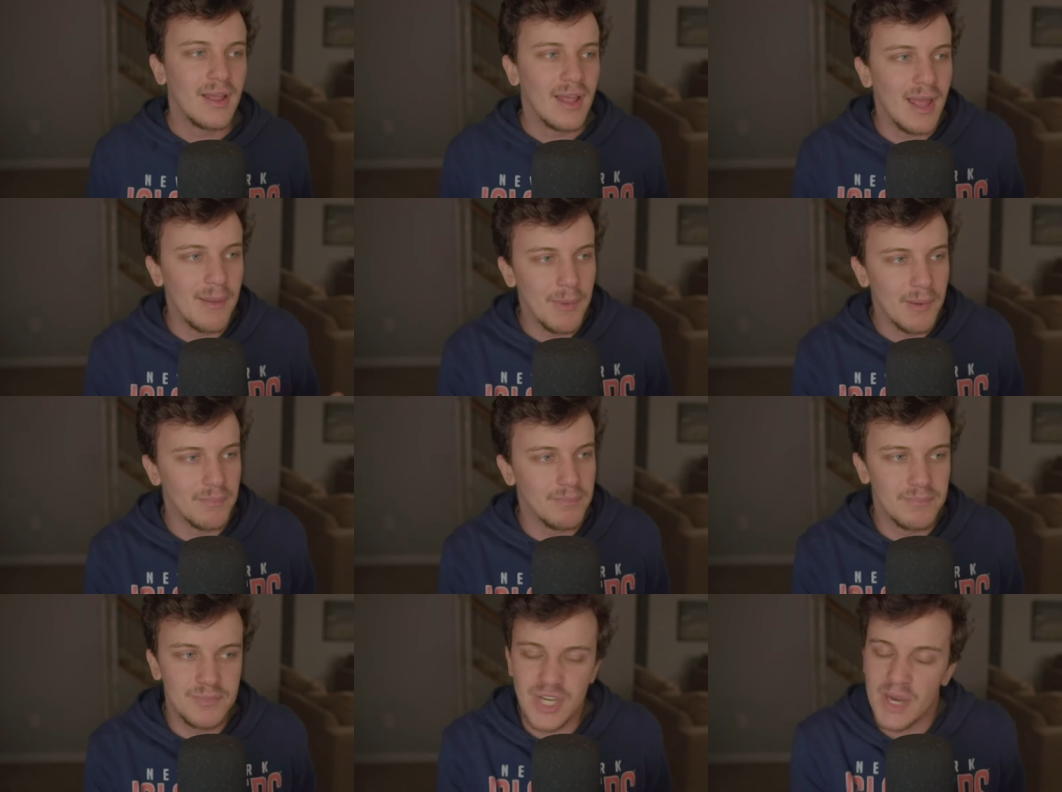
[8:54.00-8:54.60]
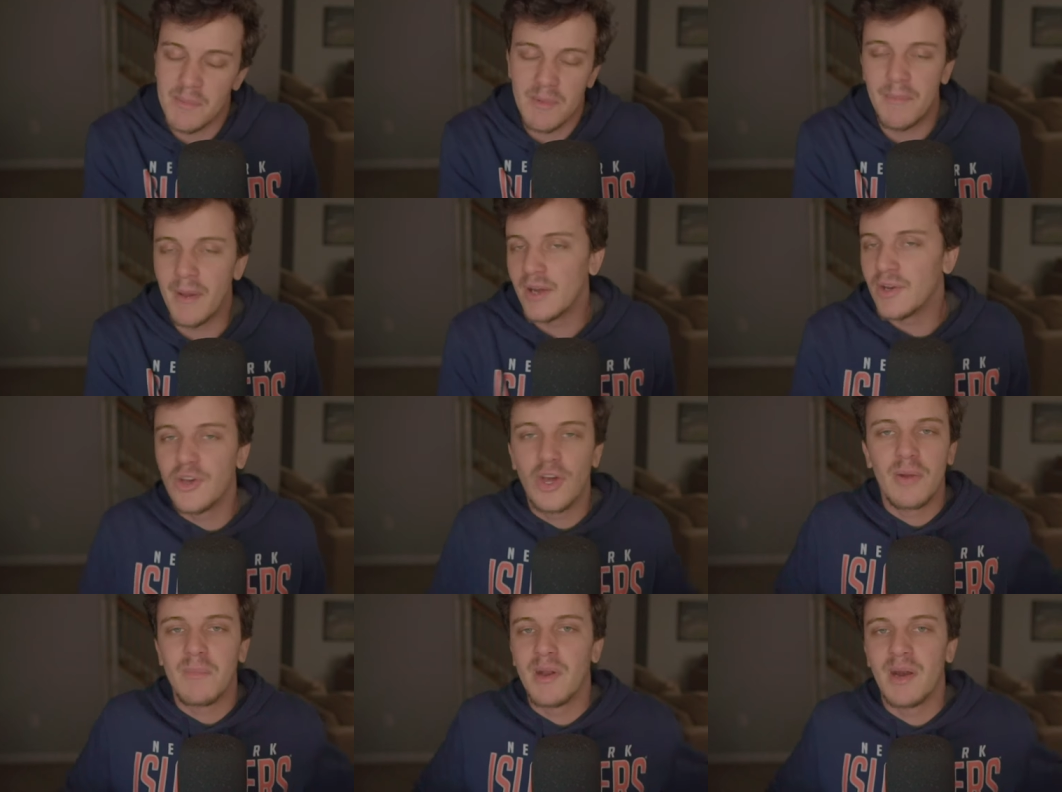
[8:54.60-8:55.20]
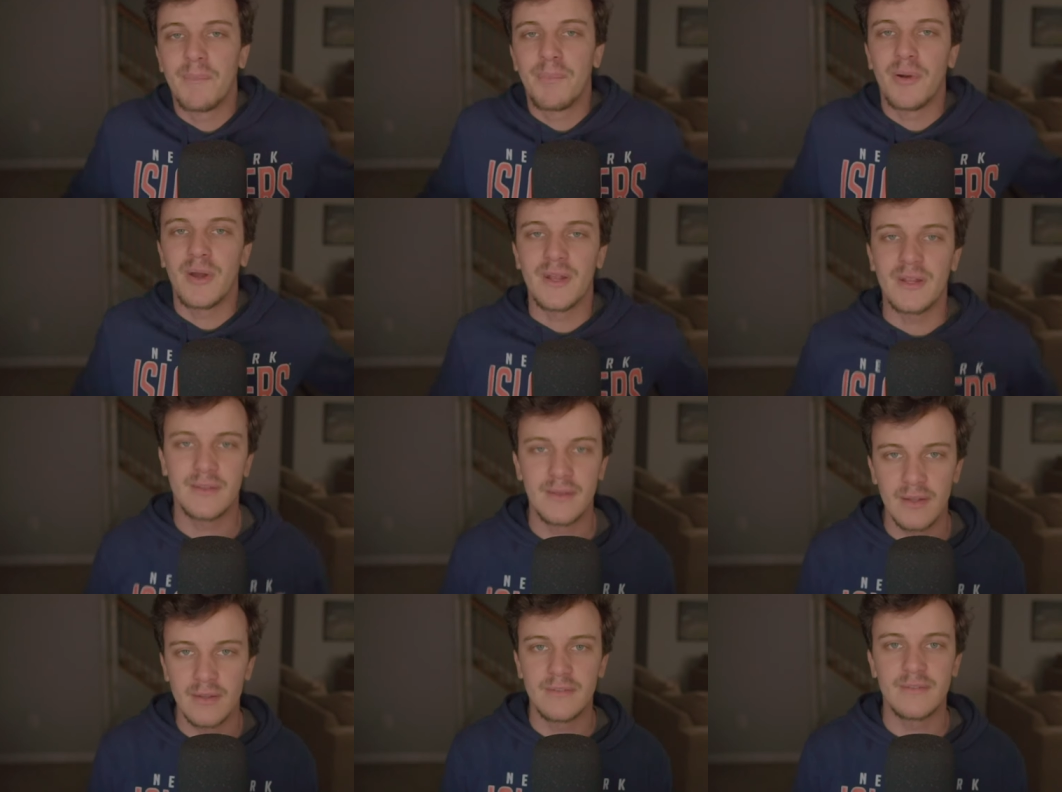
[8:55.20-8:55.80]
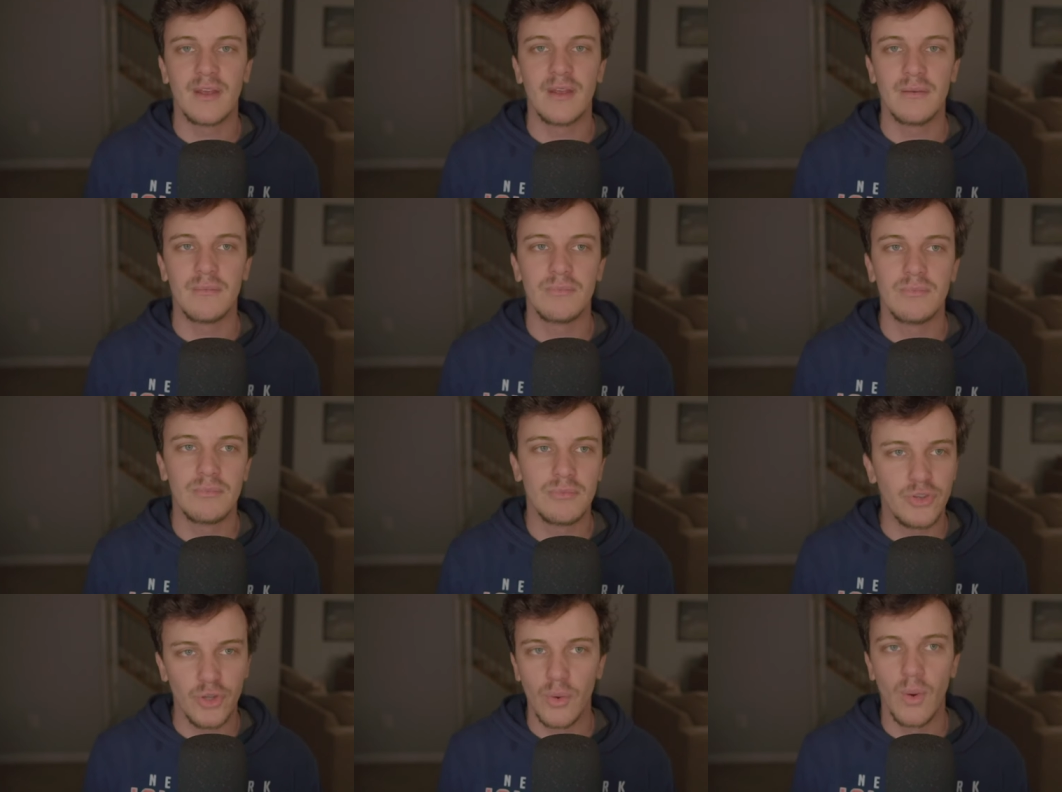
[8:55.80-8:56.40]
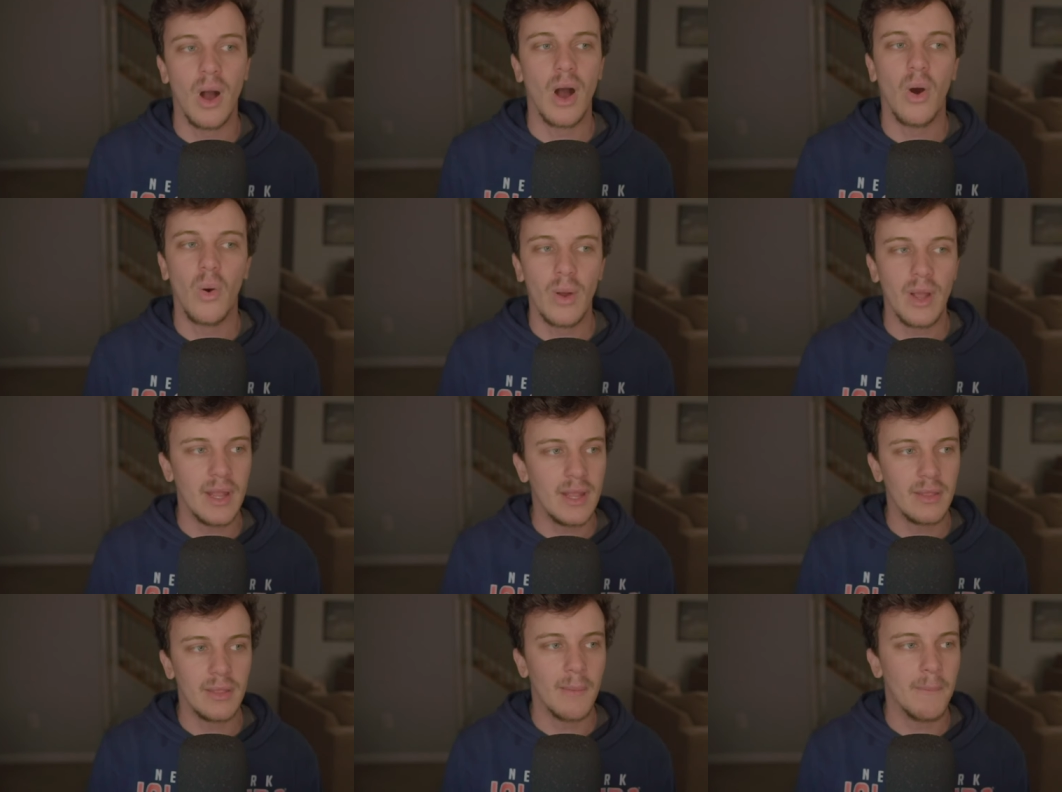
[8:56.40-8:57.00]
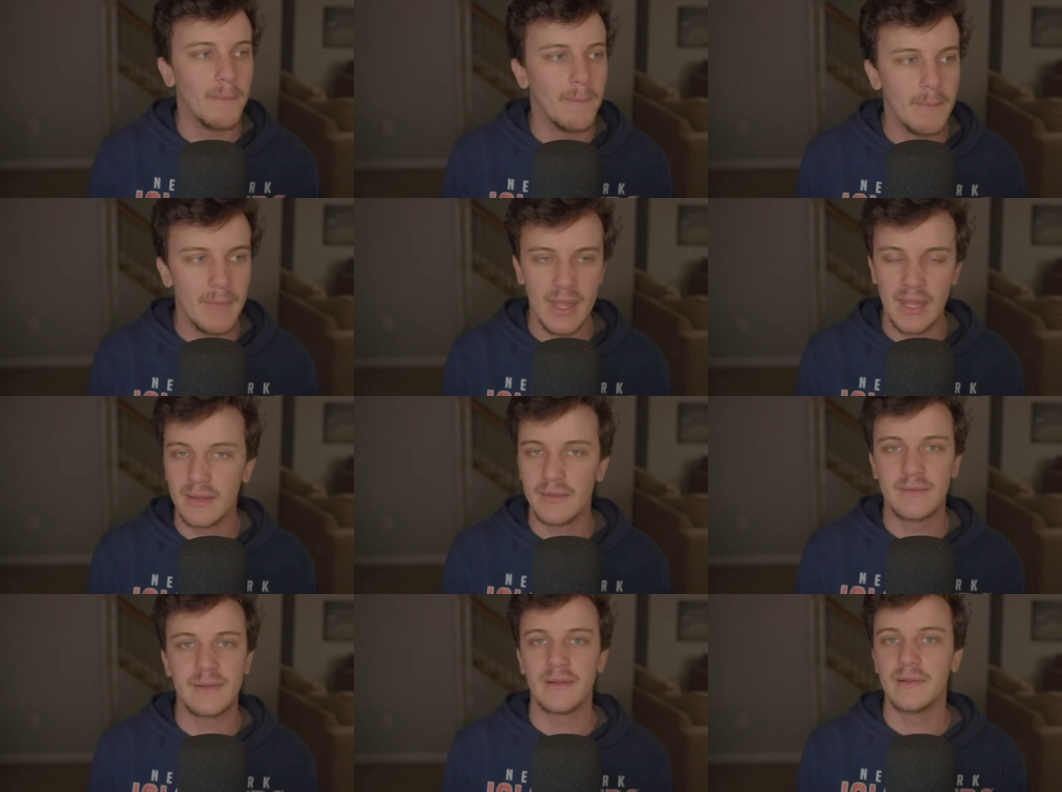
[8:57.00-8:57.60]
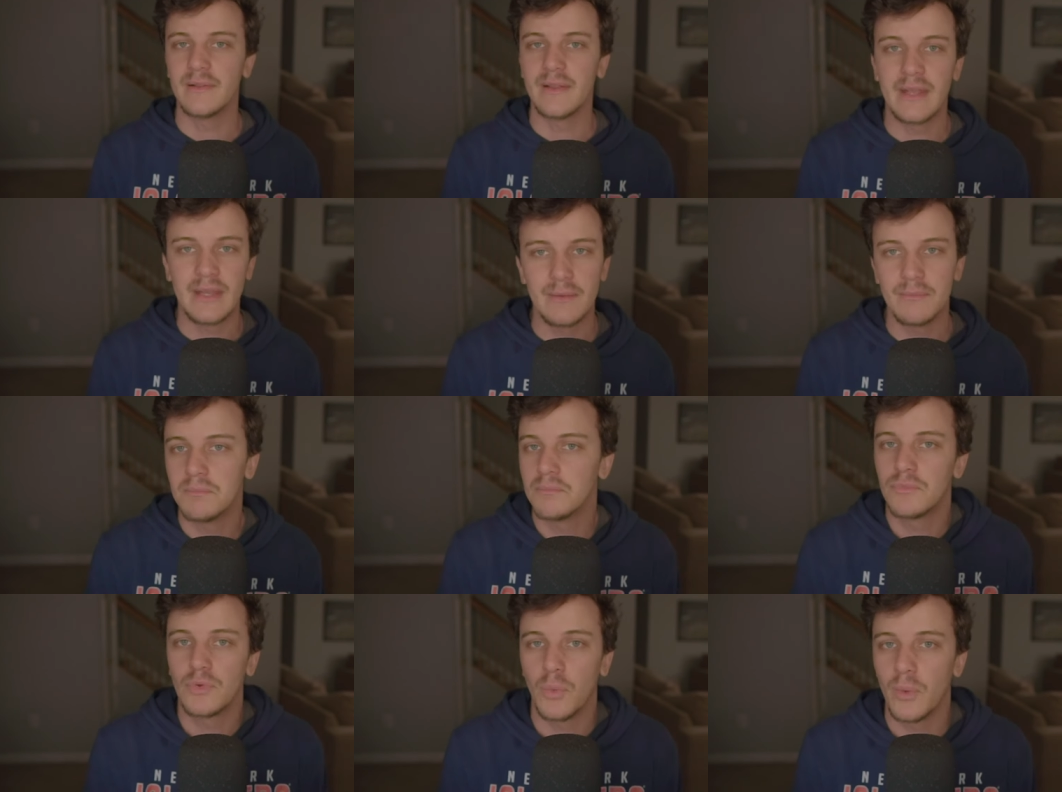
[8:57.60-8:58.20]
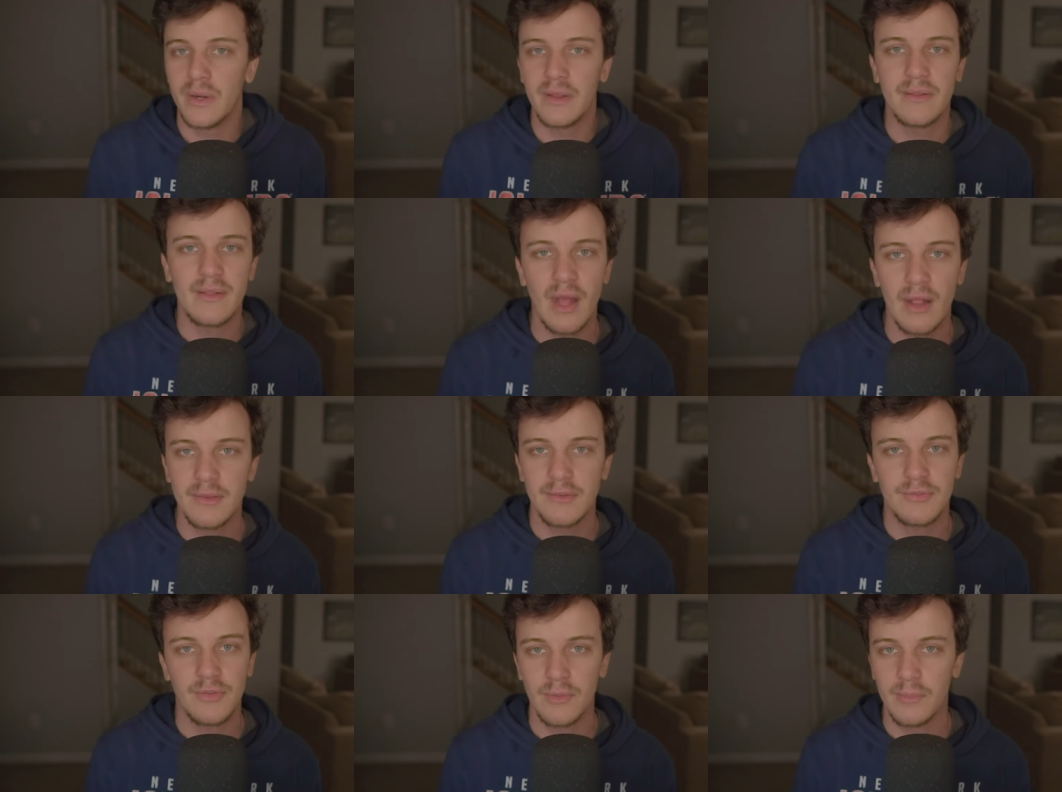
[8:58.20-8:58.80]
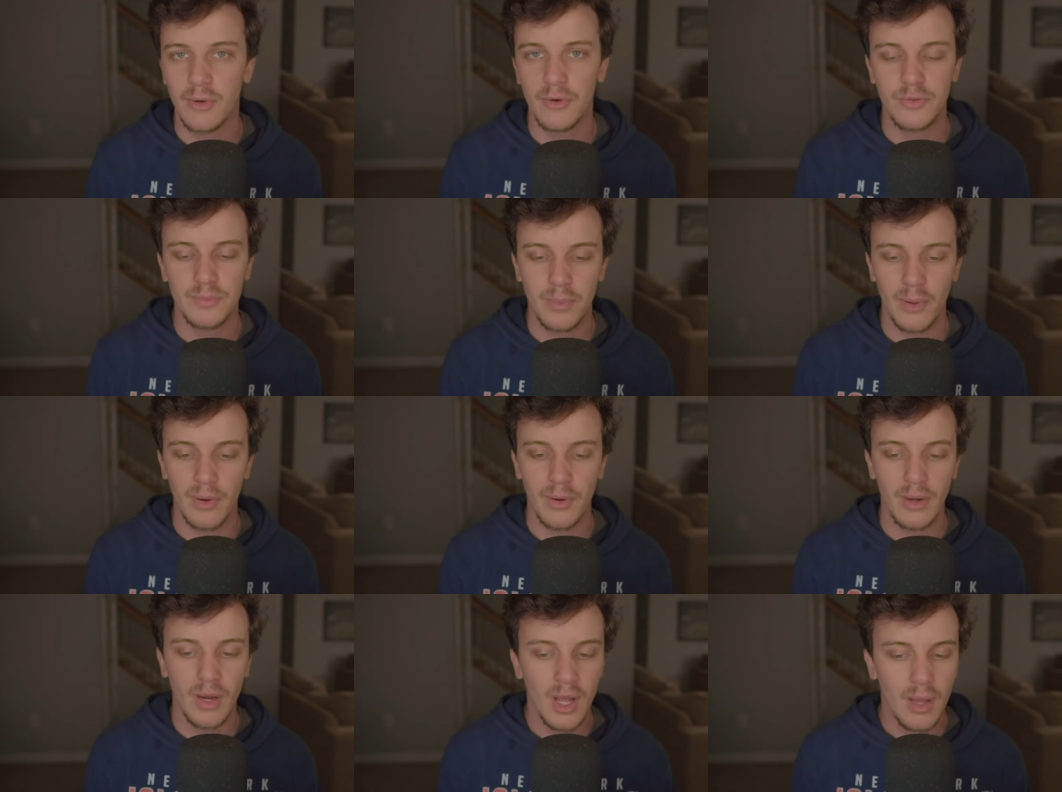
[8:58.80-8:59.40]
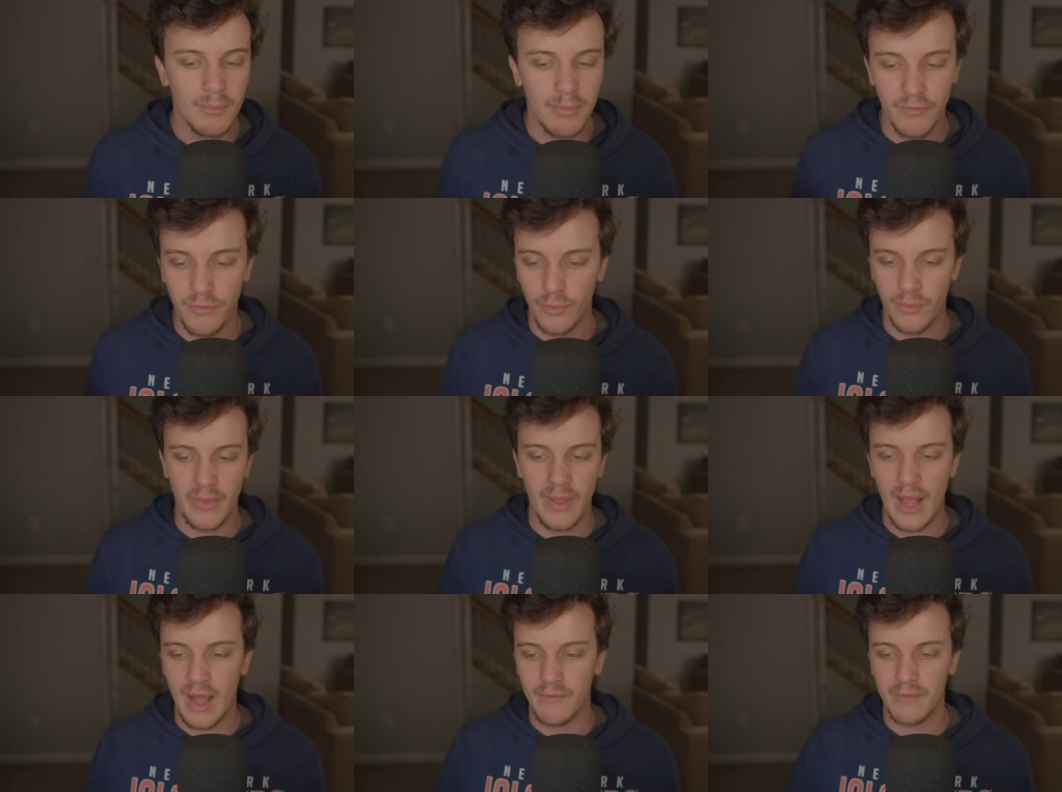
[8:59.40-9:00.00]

him and Jamie Benn could have been a pretty decent duo in the mid to late 2010s for the most part before they